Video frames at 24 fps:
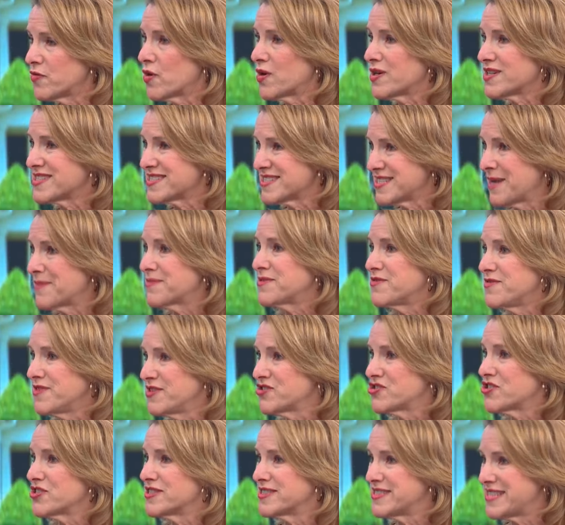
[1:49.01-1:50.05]
for a
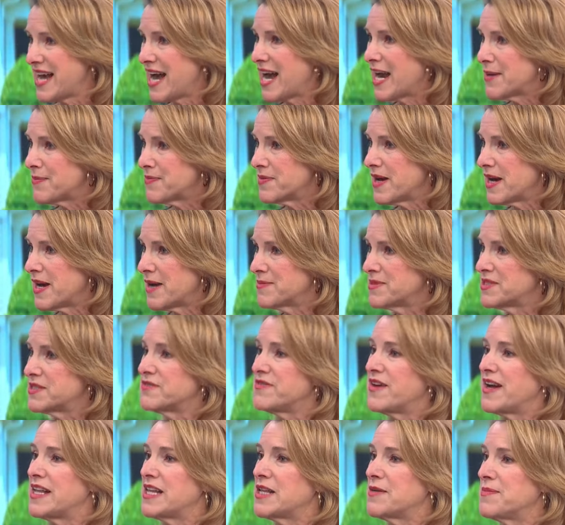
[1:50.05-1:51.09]
subdivision type um,
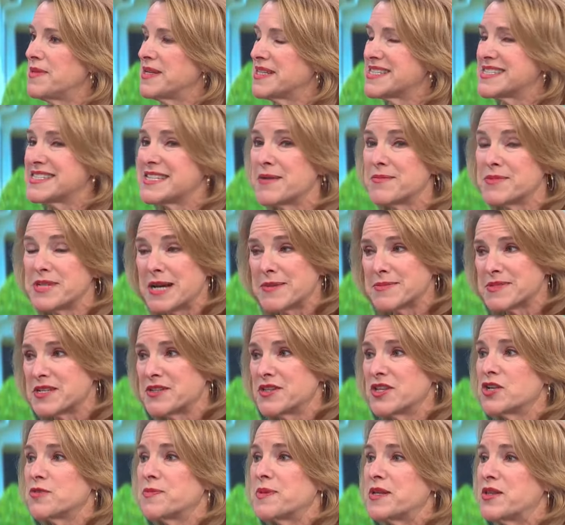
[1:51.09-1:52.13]
development, sometimes a
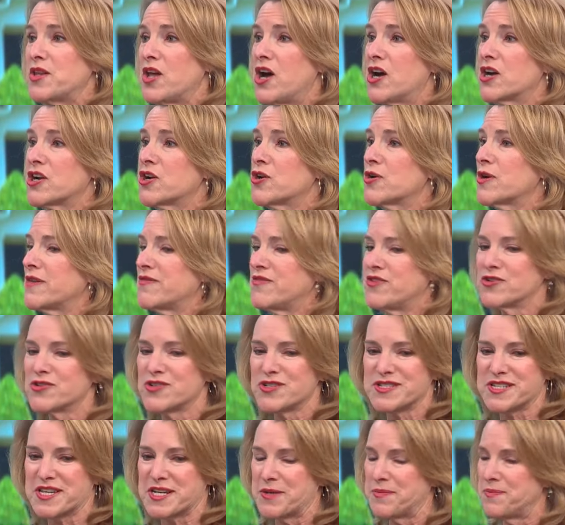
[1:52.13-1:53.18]
little bit longer if you're
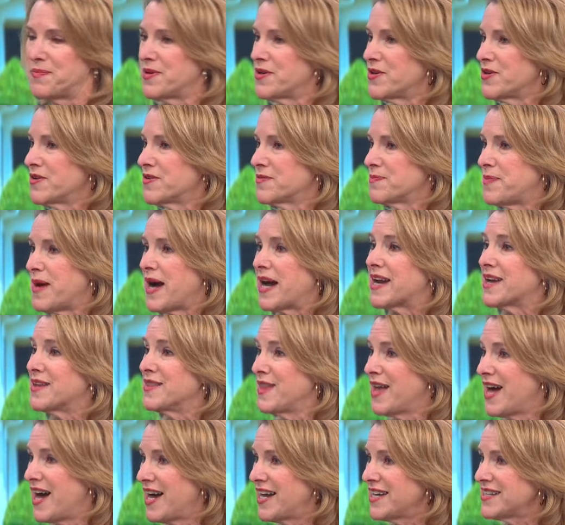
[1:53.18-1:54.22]
just going to build, buy a
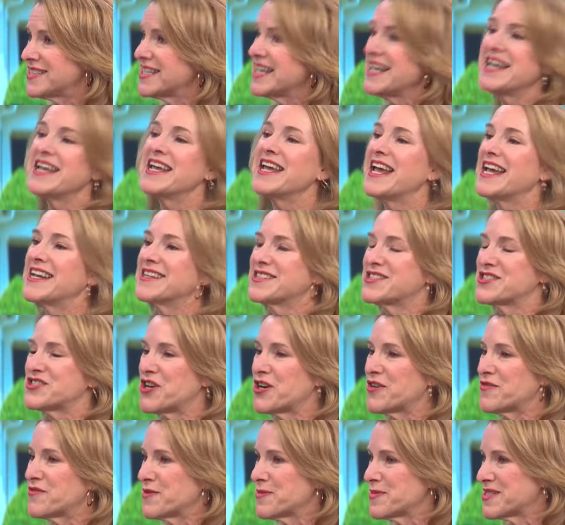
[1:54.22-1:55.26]
lot and
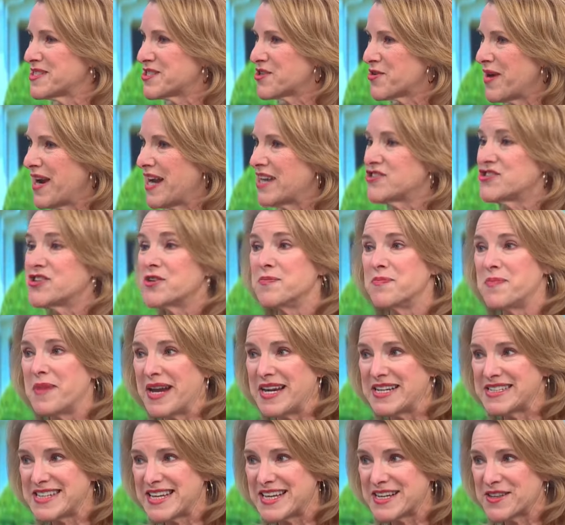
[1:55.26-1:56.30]
start from scratch. It
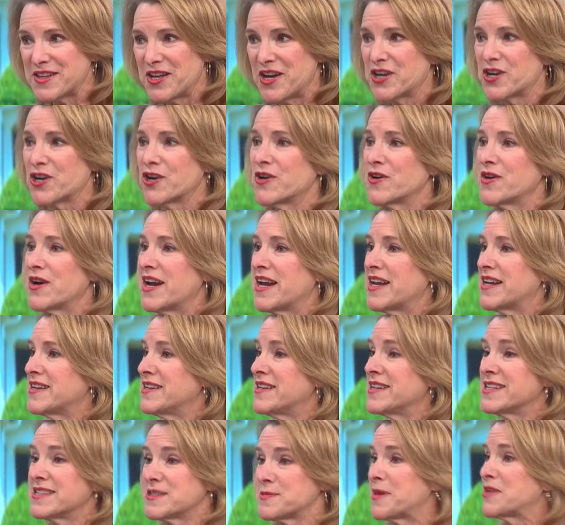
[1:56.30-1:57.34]
may take longer, and
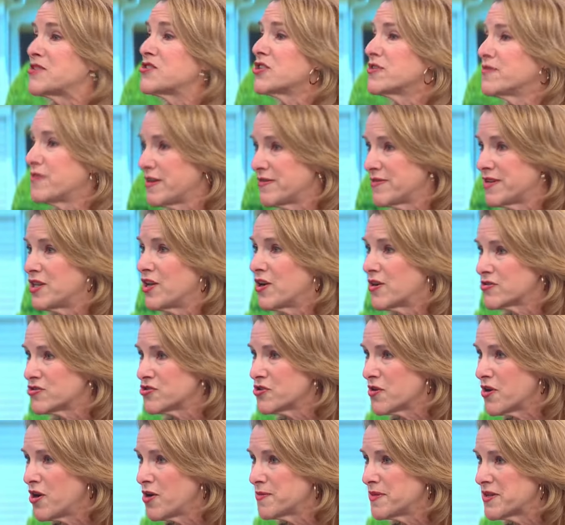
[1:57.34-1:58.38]
especially if you have a
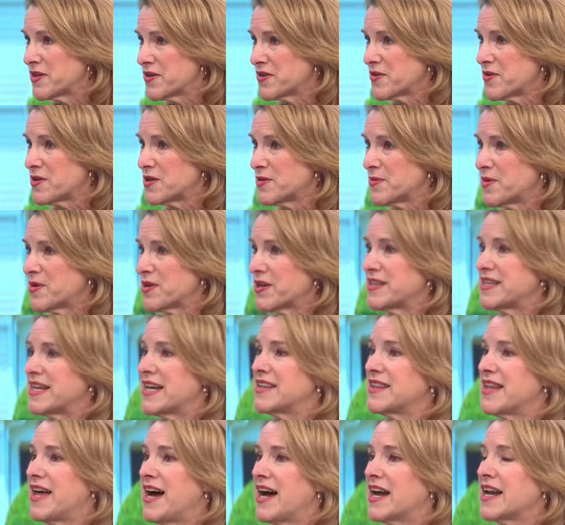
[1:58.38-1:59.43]
larger home that you're going to put on
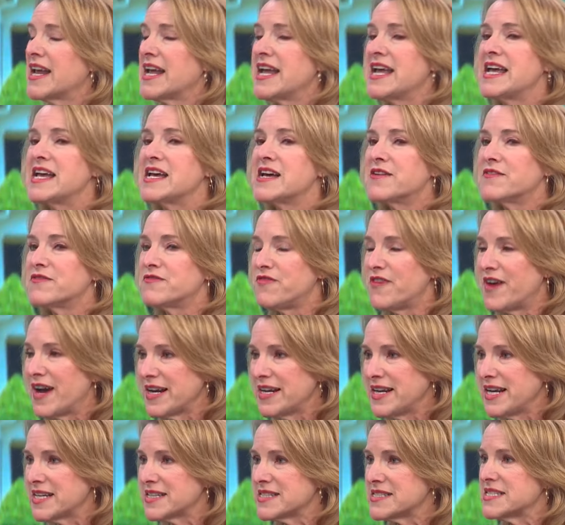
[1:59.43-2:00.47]
that lot.
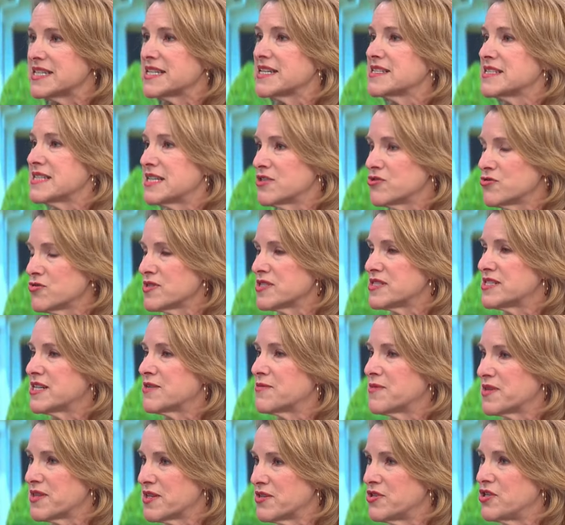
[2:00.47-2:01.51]
Financing is
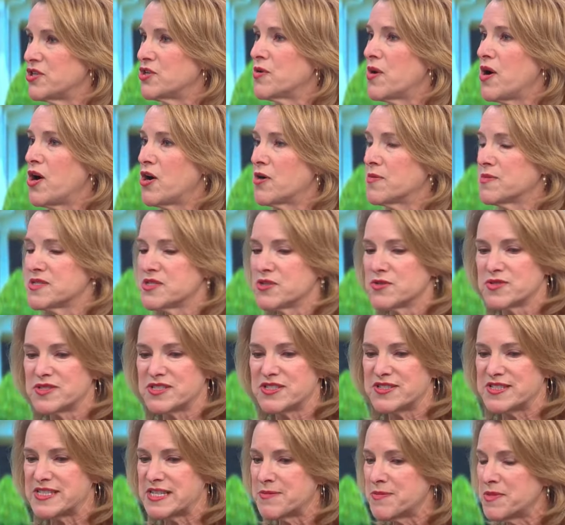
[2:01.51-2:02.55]
interesting with a new home. So
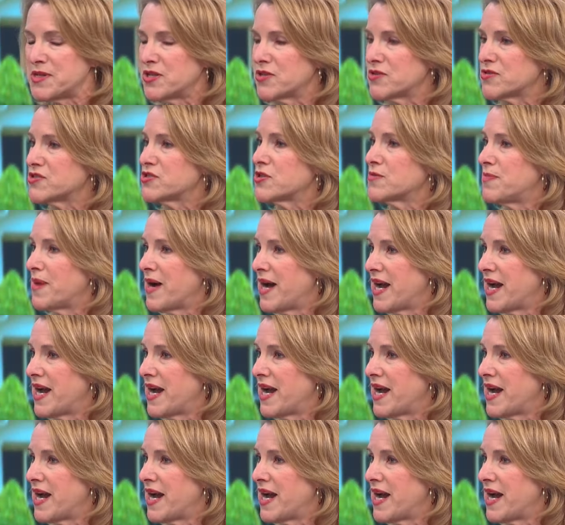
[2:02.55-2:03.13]
similar to